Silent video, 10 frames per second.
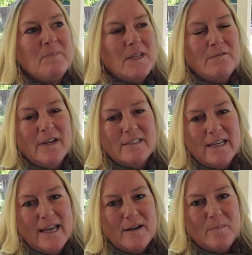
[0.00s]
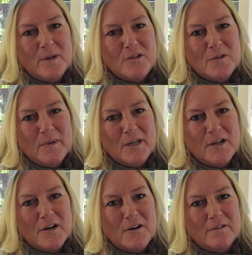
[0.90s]
In fact, I had a bunch in my
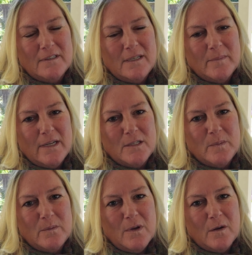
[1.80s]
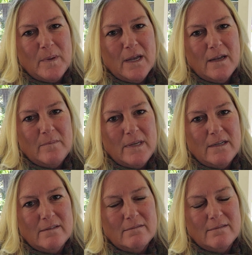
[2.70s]
cart and my husband walked behind
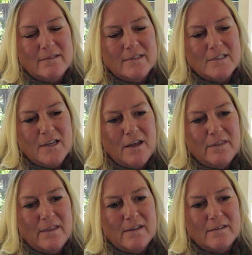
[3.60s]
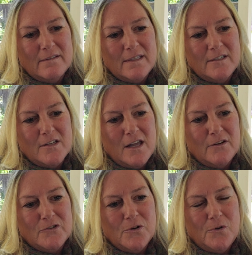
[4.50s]
me and saw the
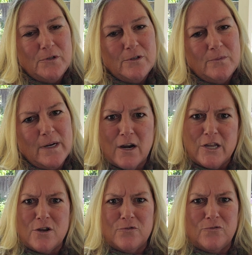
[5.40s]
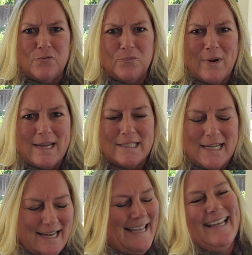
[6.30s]
dollar total and went, "Are you
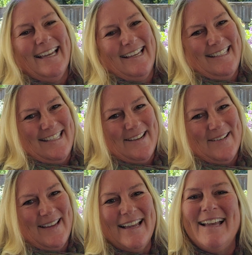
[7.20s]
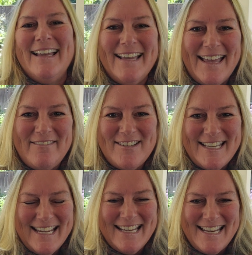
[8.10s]
crazy?" So I'll have to
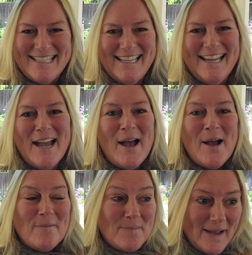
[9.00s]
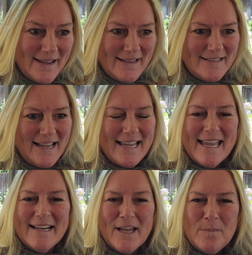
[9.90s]
take it easy. But I
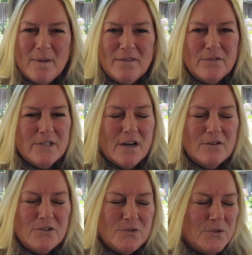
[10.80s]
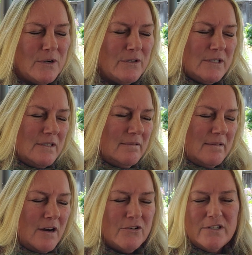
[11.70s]
can't help it. Those garden tours
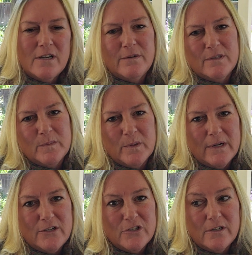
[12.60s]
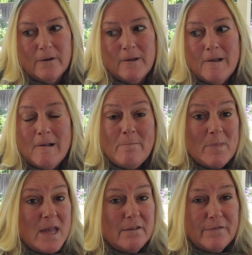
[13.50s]
are so inspirational.
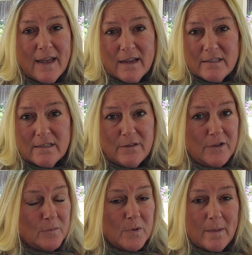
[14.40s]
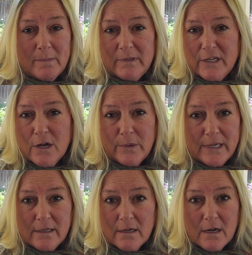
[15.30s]
And in fact, they're probably
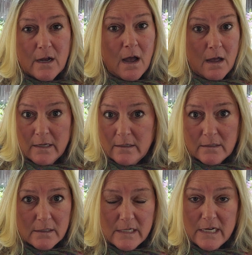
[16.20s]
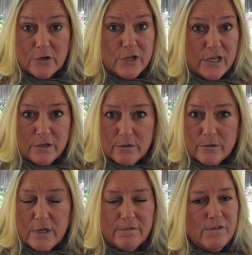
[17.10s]
going on near
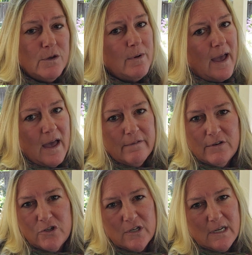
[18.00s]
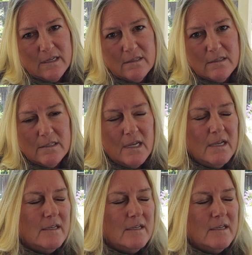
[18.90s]
you. If you have a chance,